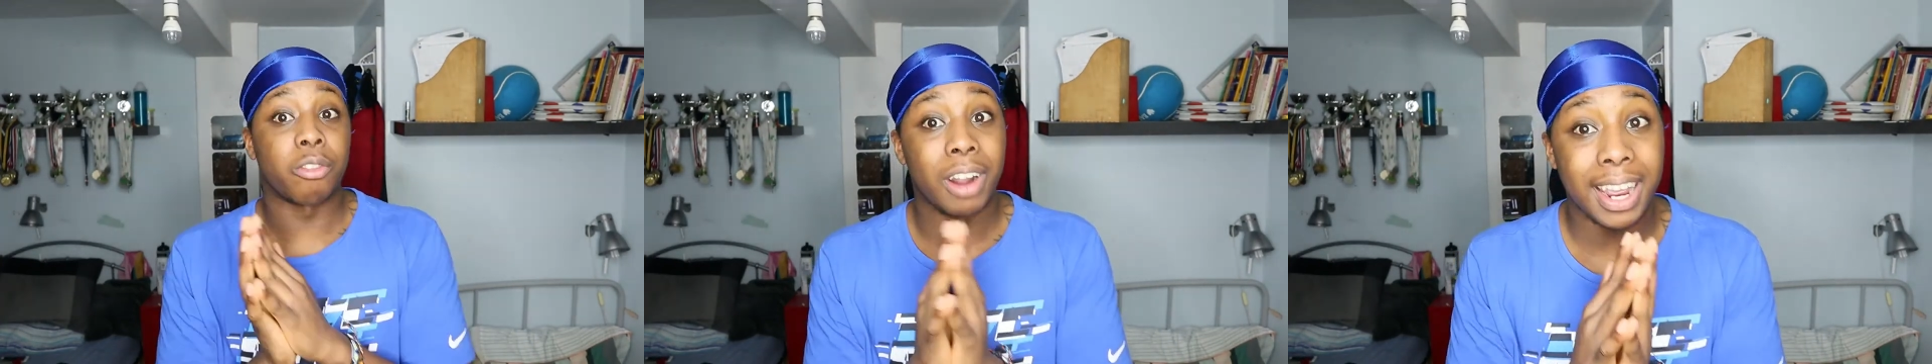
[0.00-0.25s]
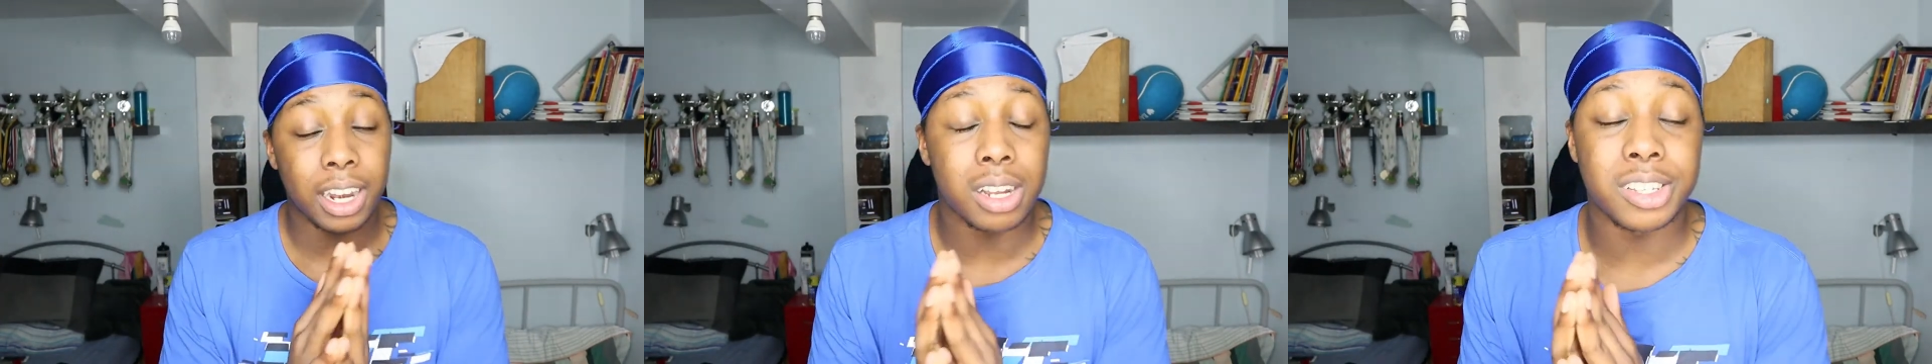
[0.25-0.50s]
But
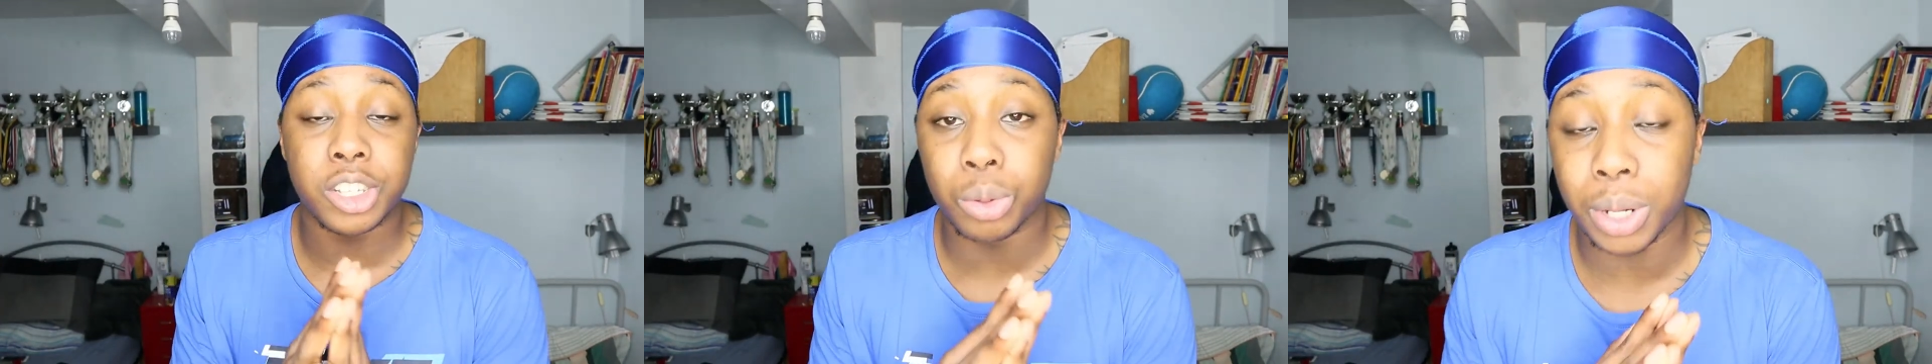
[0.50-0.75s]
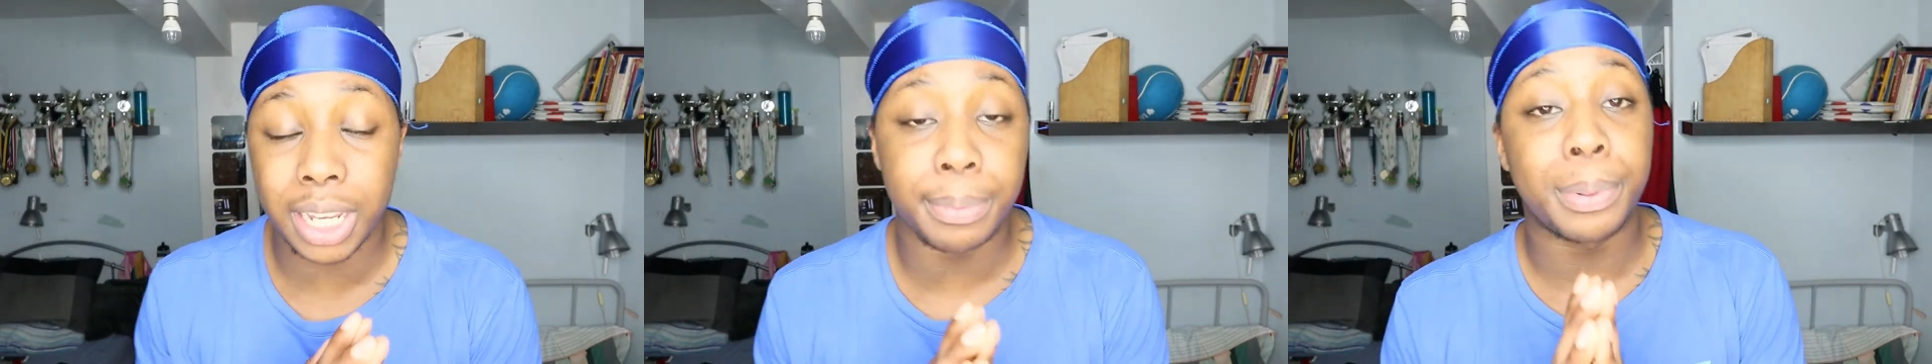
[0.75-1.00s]
right now it's
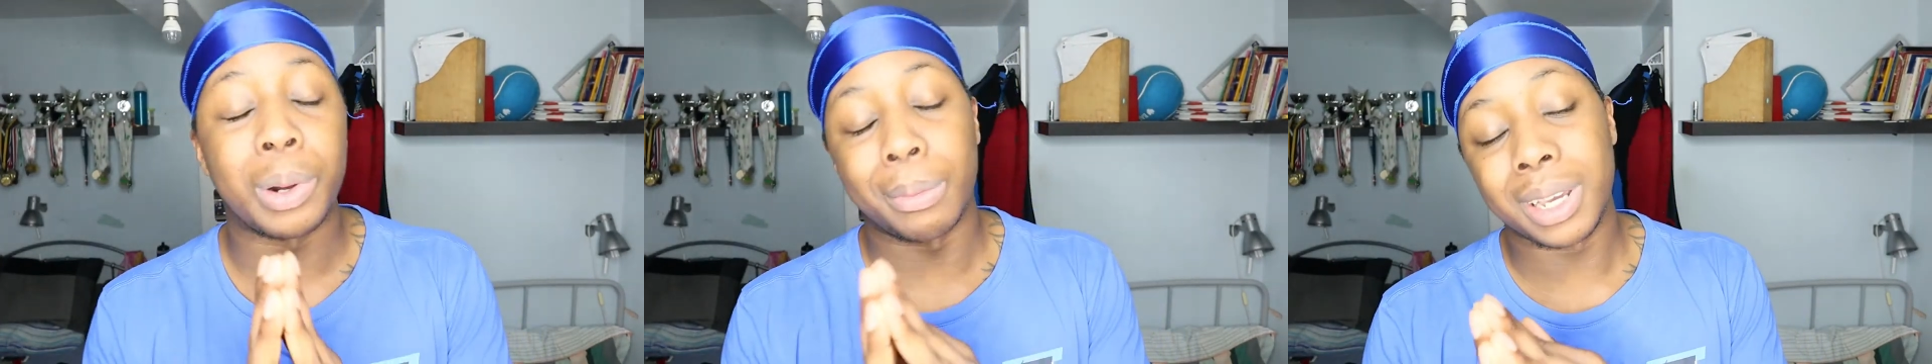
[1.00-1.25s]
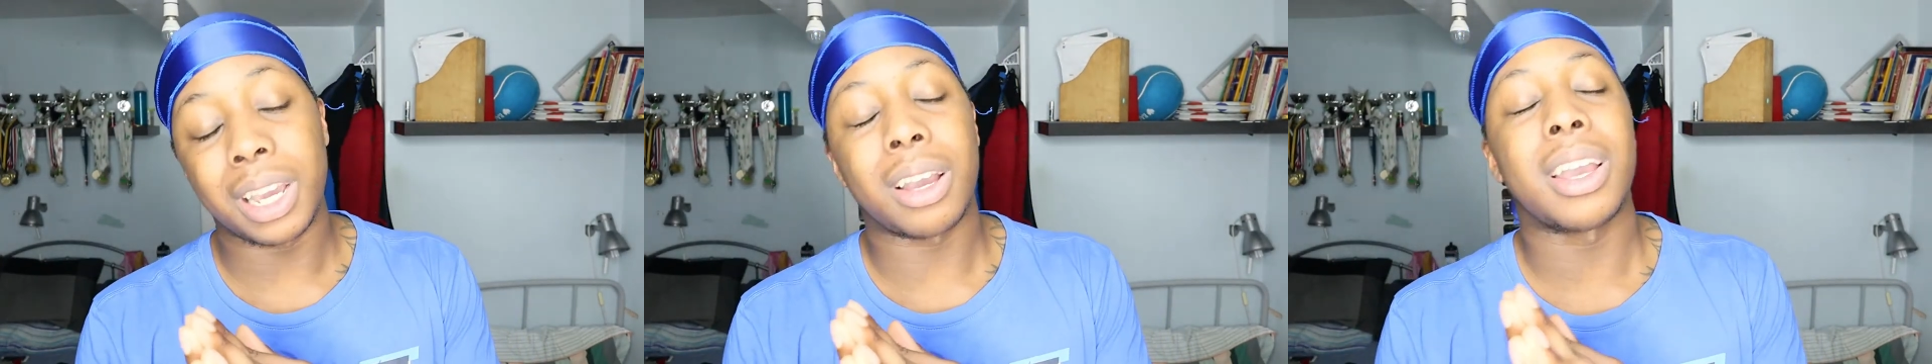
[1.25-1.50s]
still April.
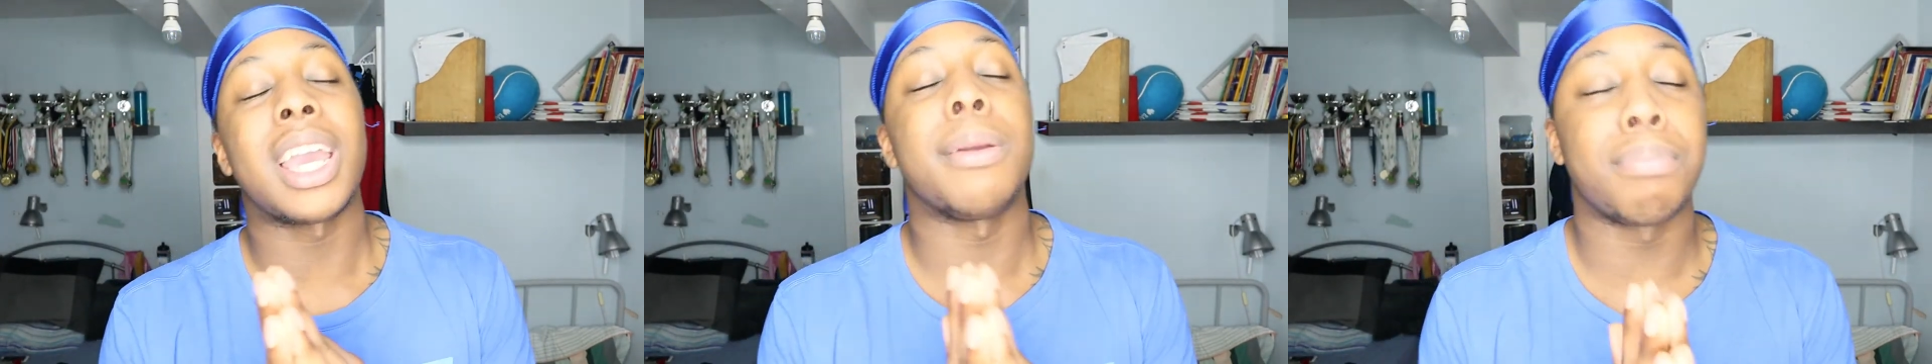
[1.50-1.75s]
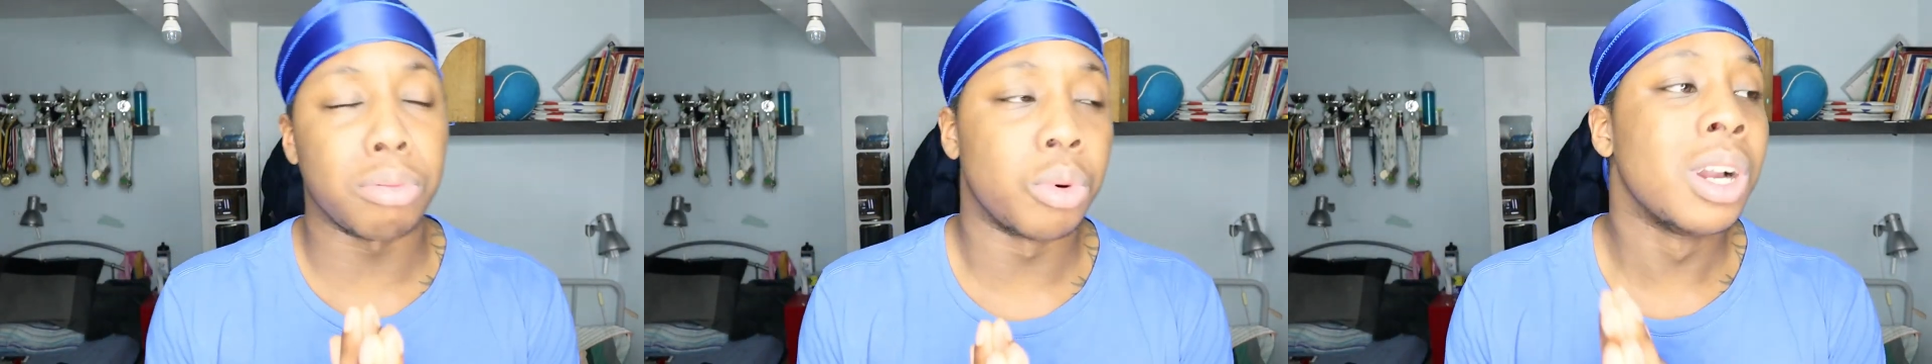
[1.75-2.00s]
I made
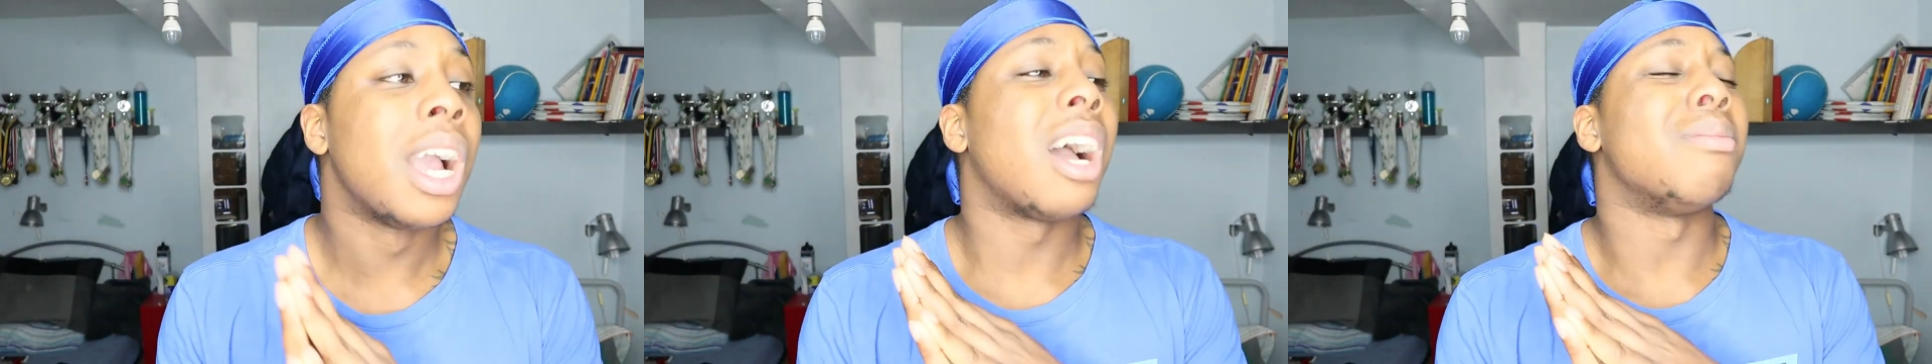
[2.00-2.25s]
29